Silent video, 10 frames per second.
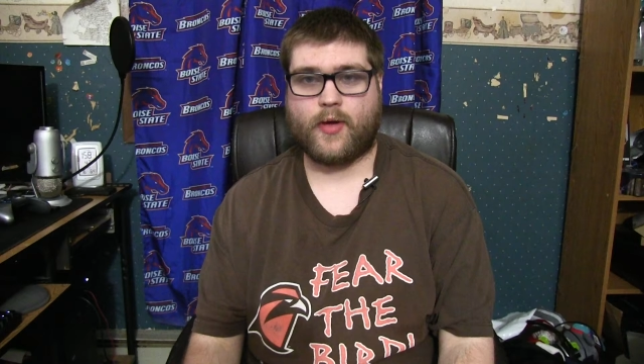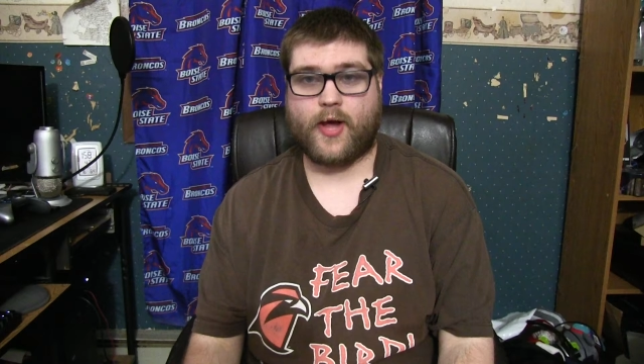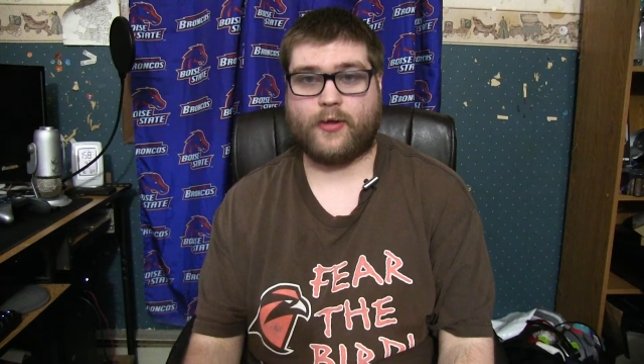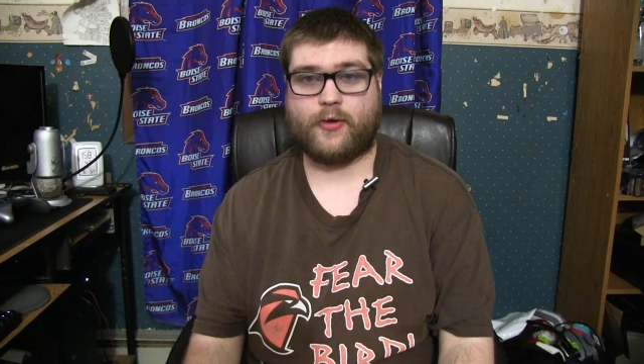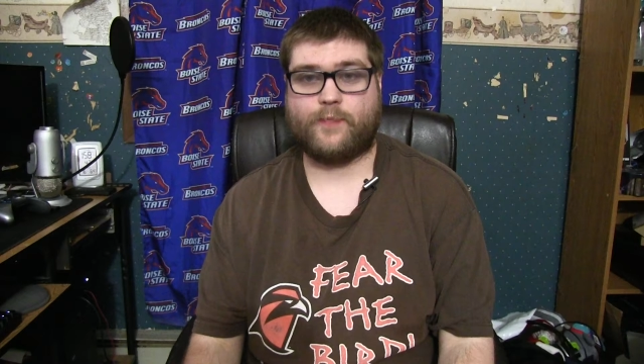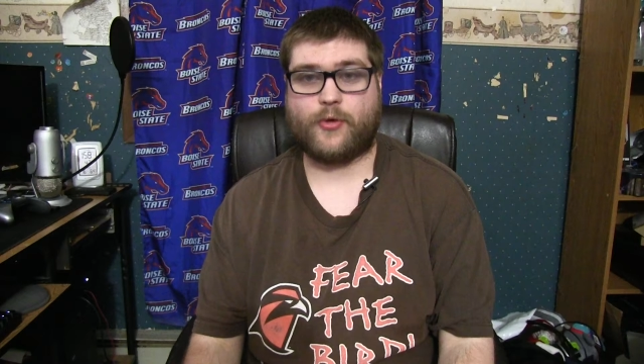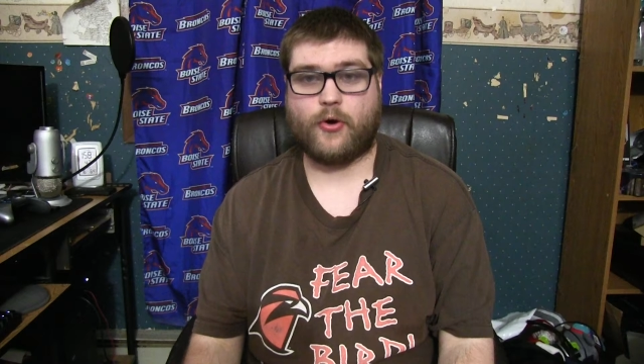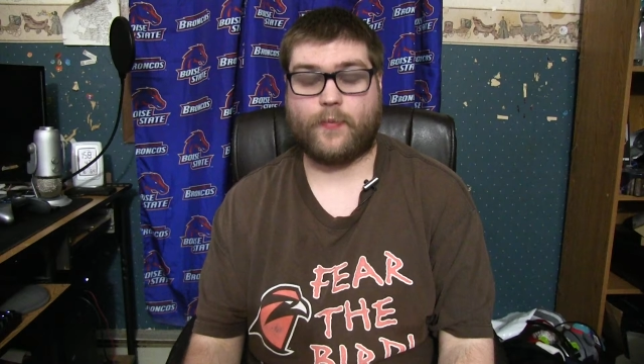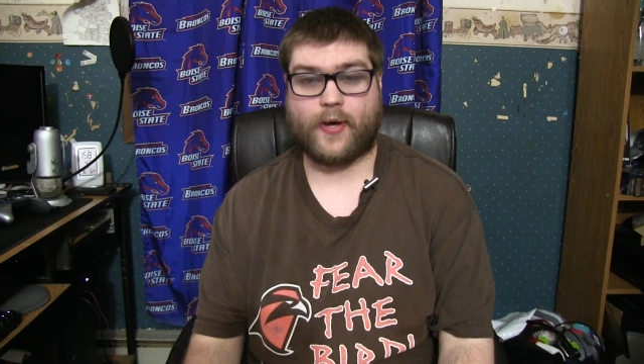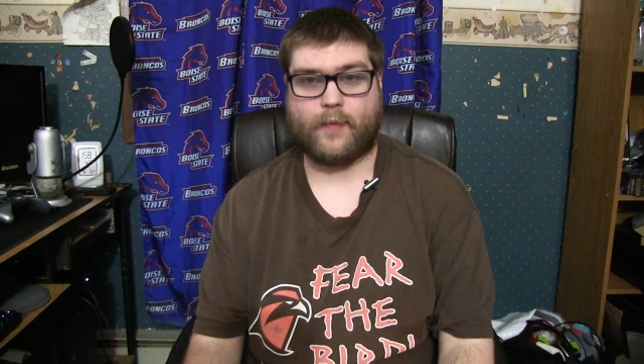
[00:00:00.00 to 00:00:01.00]
Hello
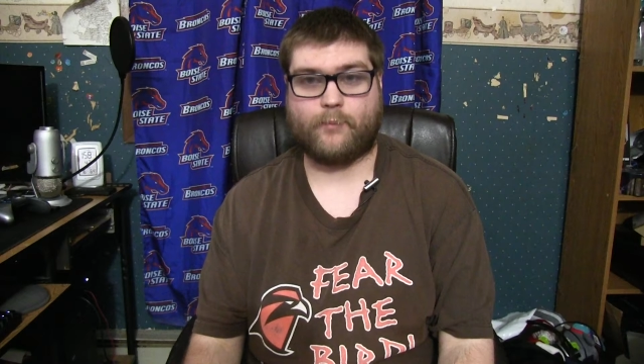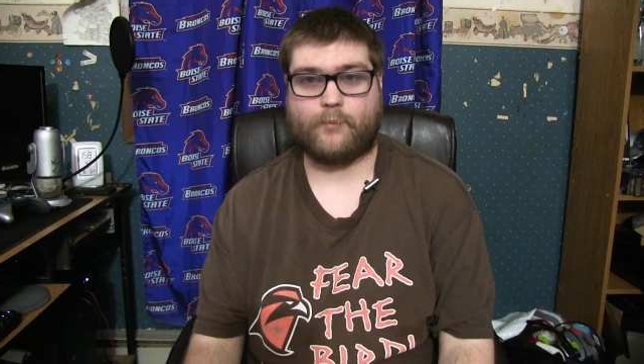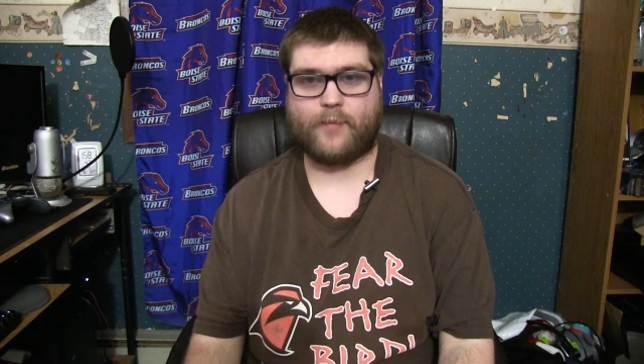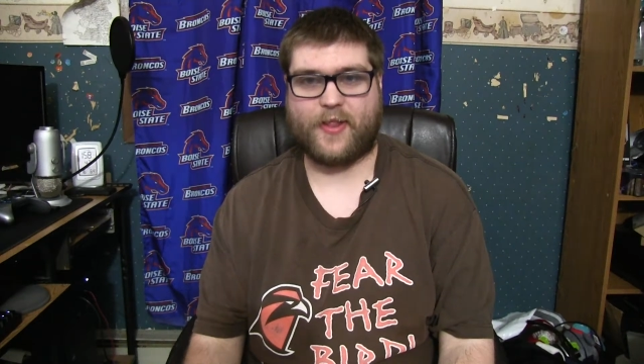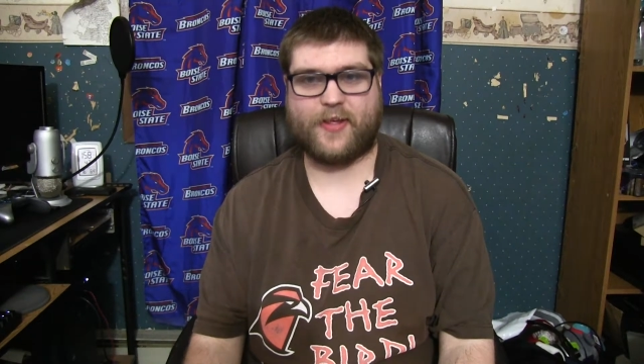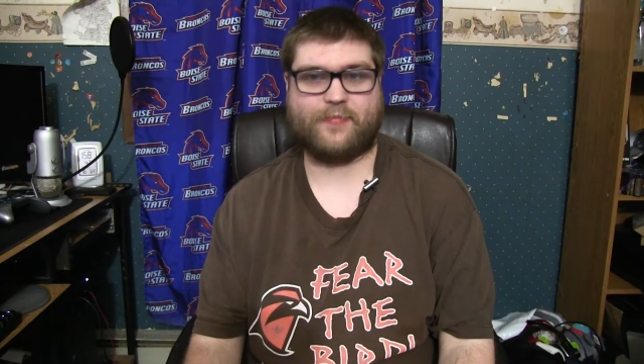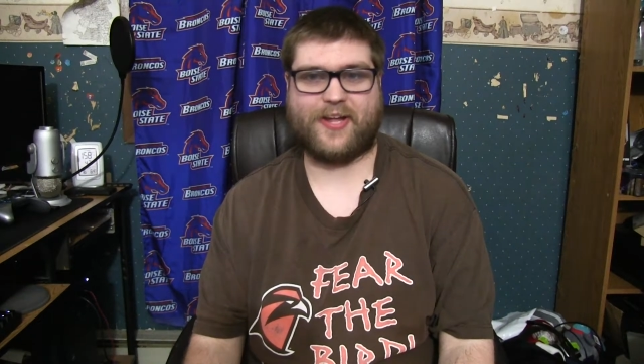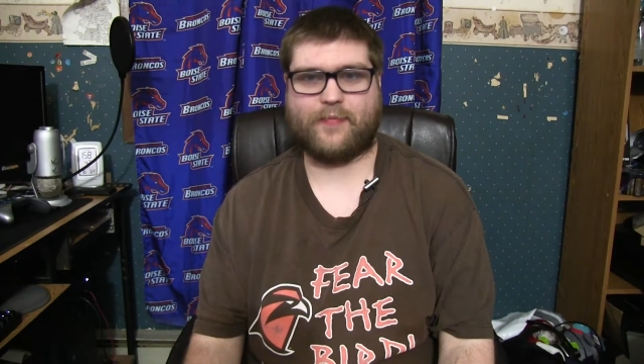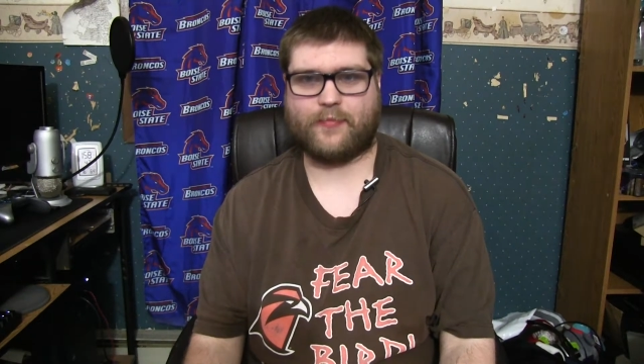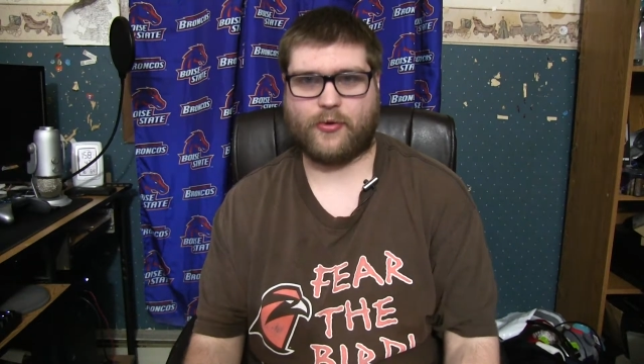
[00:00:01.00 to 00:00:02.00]
YouTube, my name is
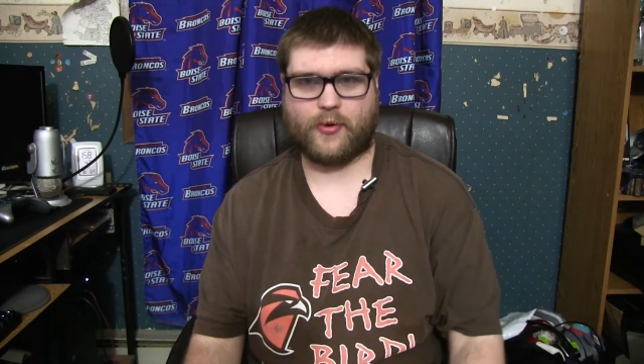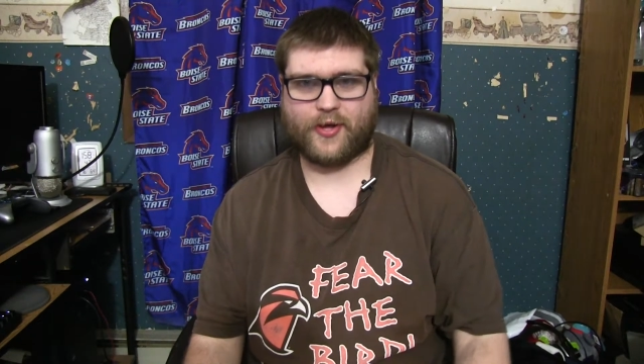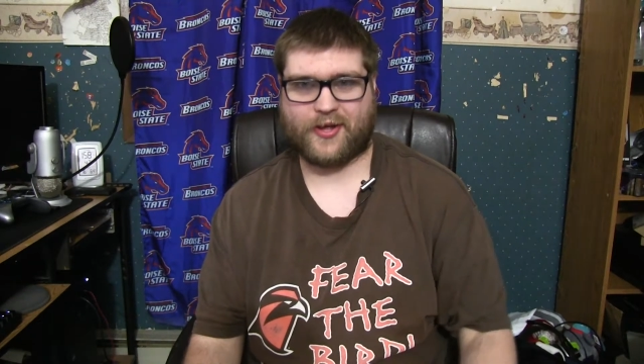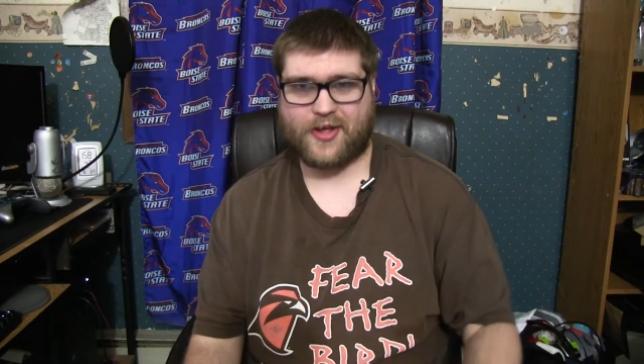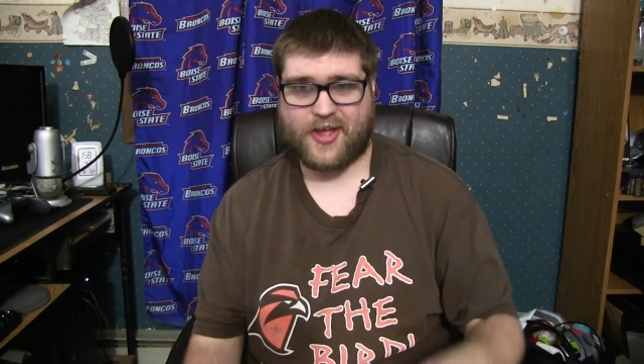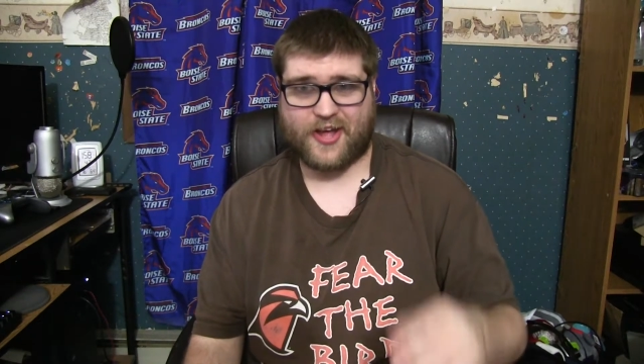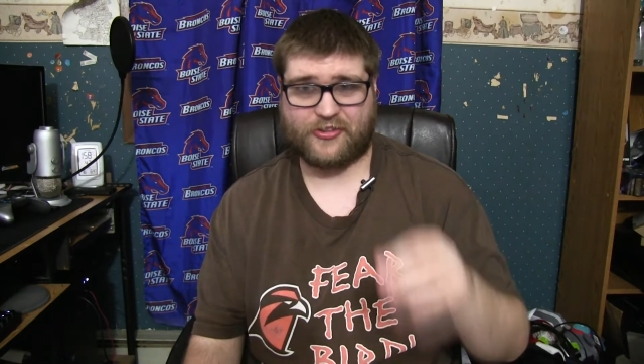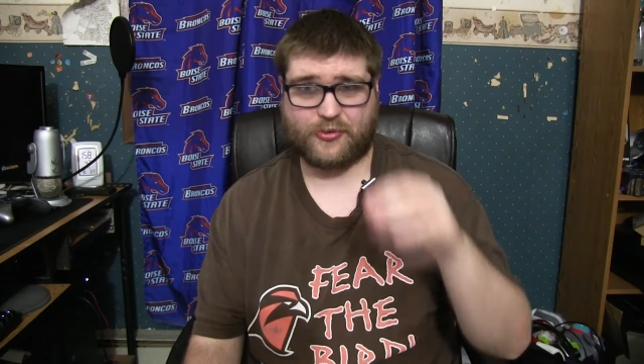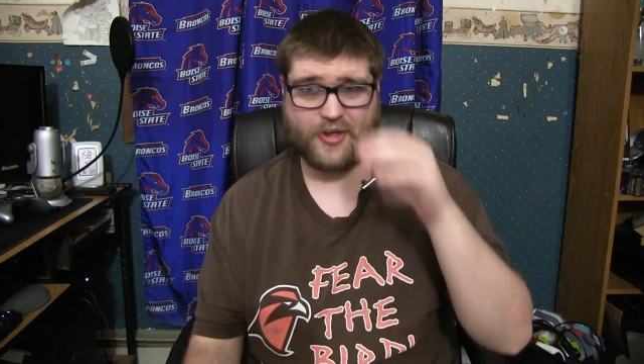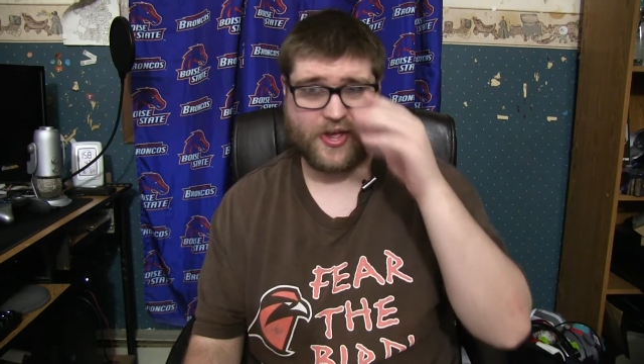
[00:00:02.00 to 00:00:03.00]
Lightningmaloy, and
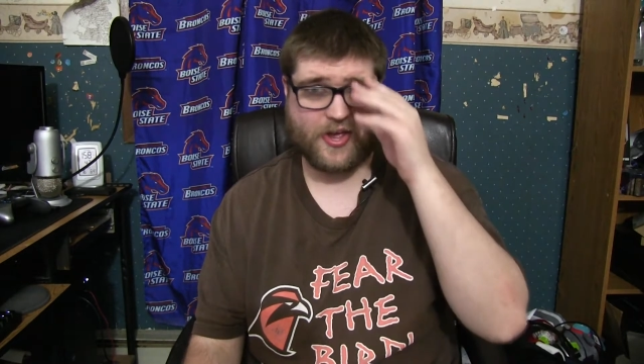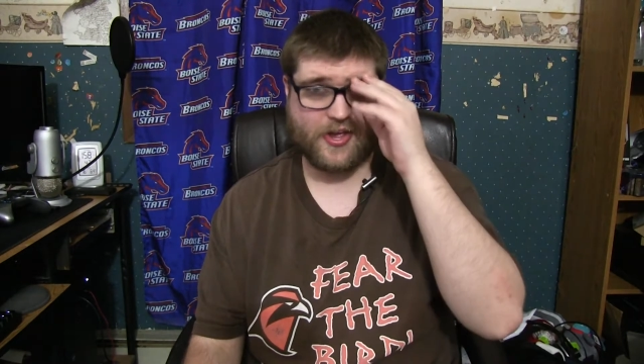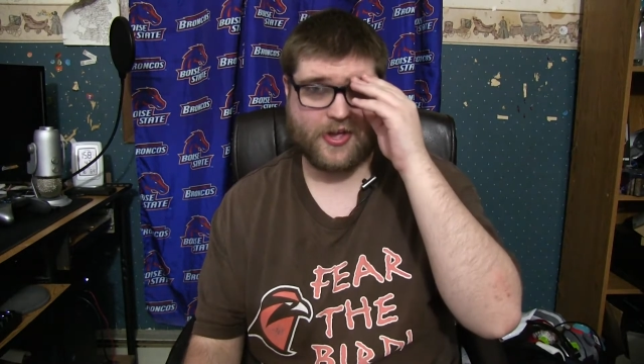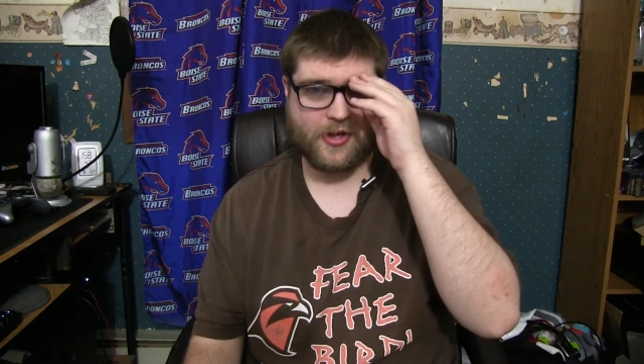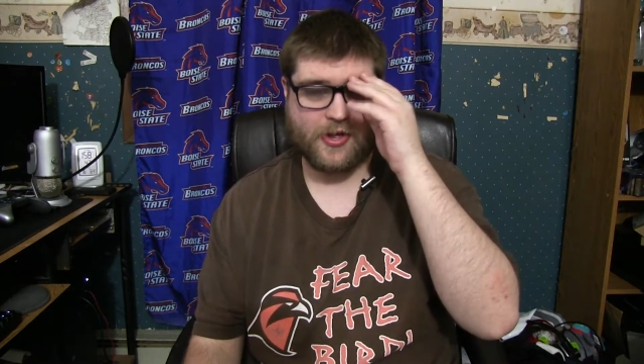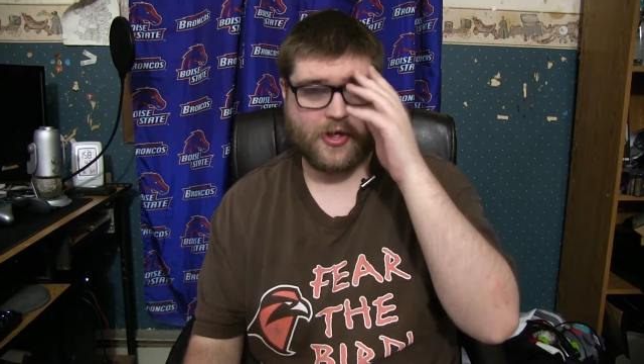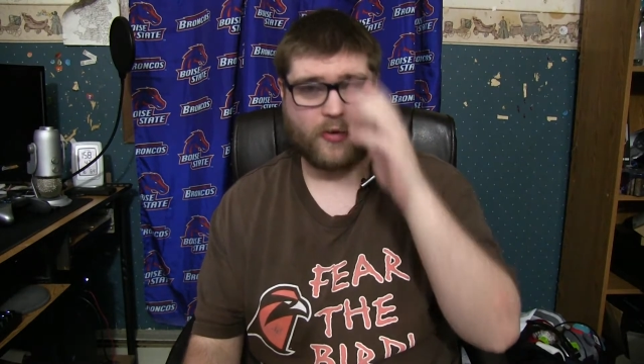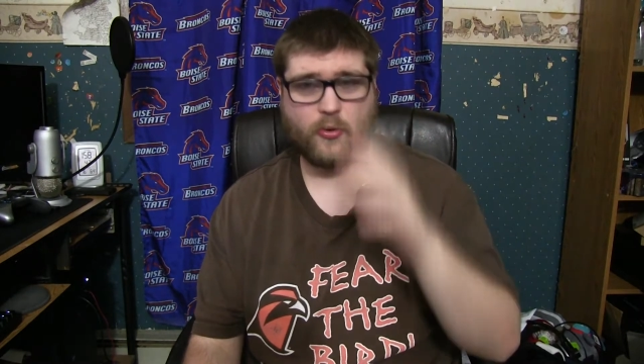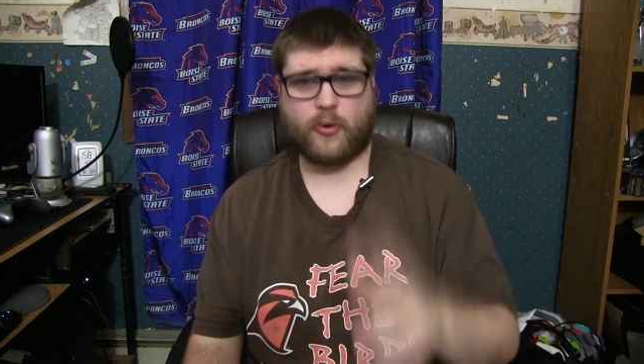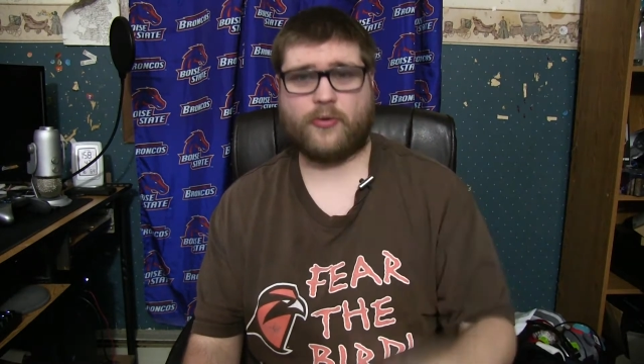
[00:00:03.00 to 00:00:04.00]
today
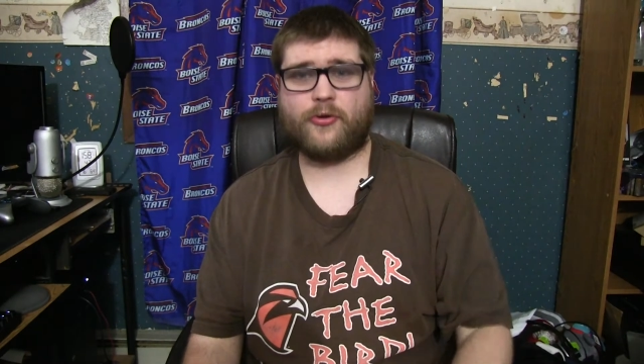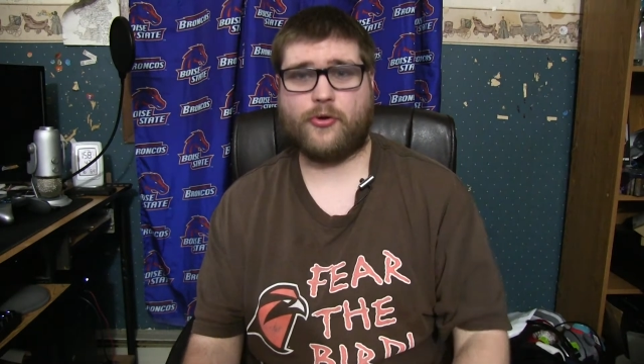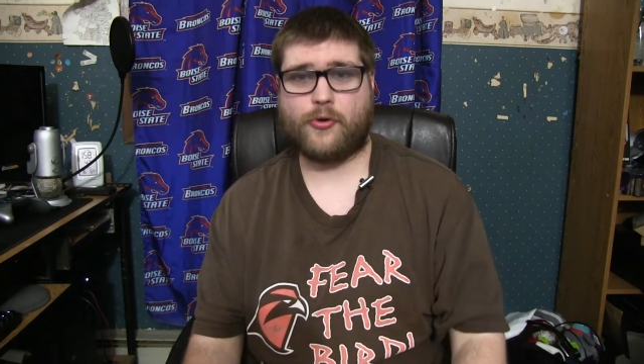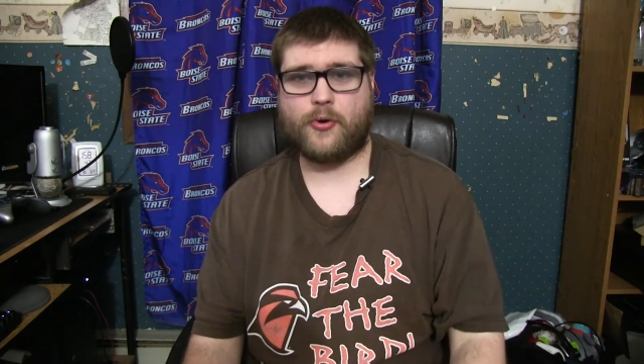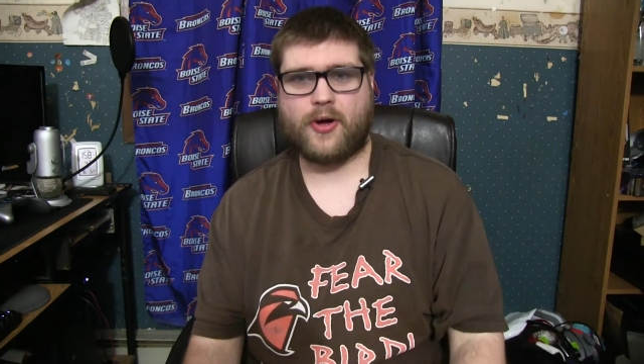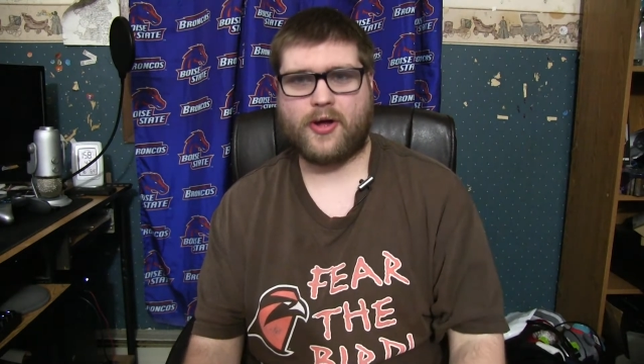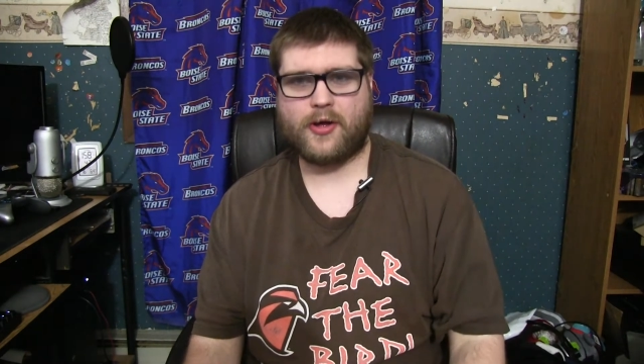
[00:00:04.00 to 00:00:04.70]
we're going to do